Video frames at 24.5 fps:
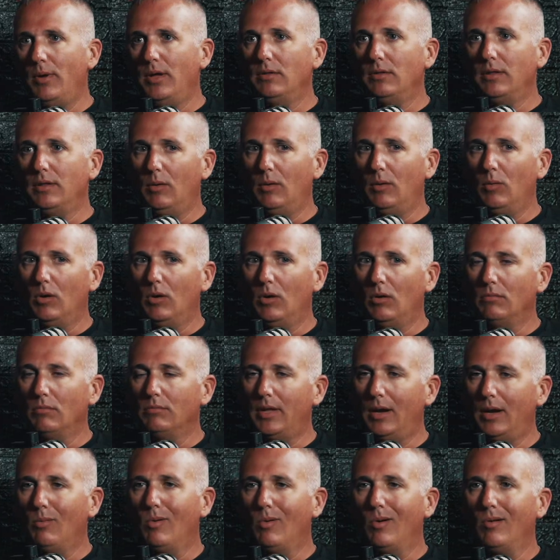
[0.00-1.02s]

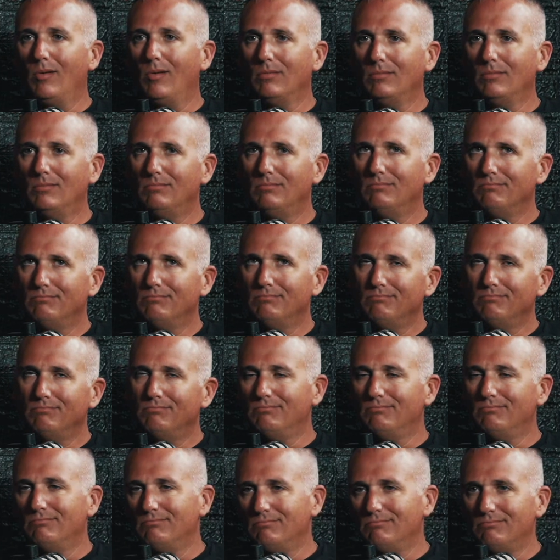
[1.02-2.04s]
They were
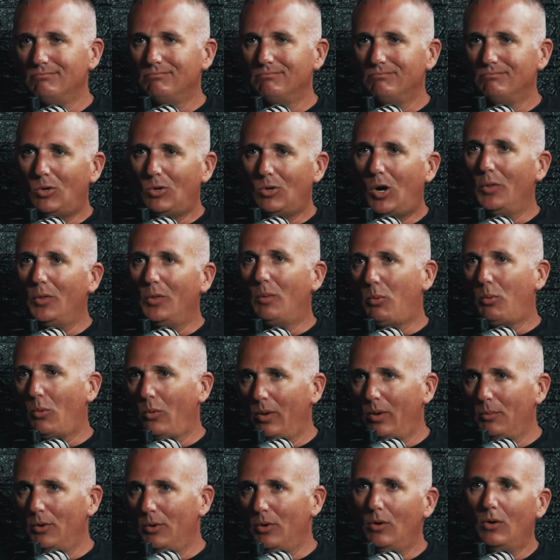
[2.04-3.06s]
on the
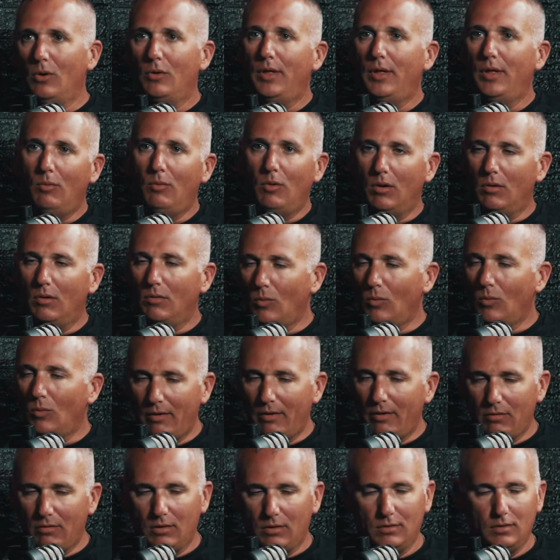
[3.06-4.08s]
perimeter. They were
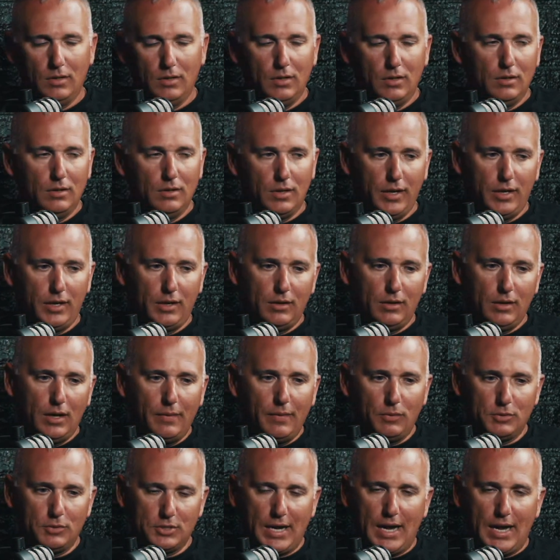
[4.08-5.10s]
whatever. Like, and
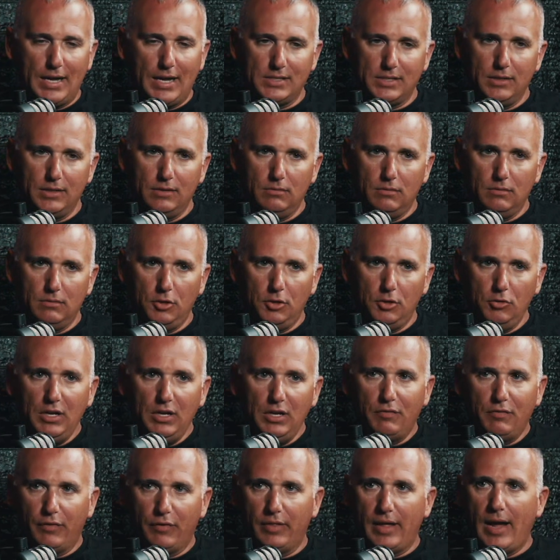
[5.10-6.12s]
there's guys that you need
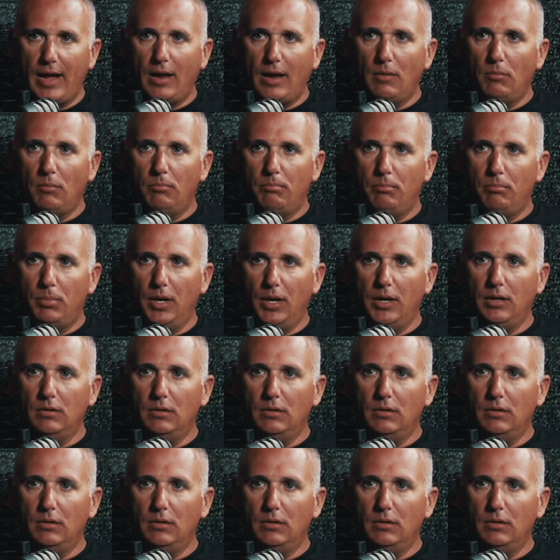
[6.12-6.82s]
for that, but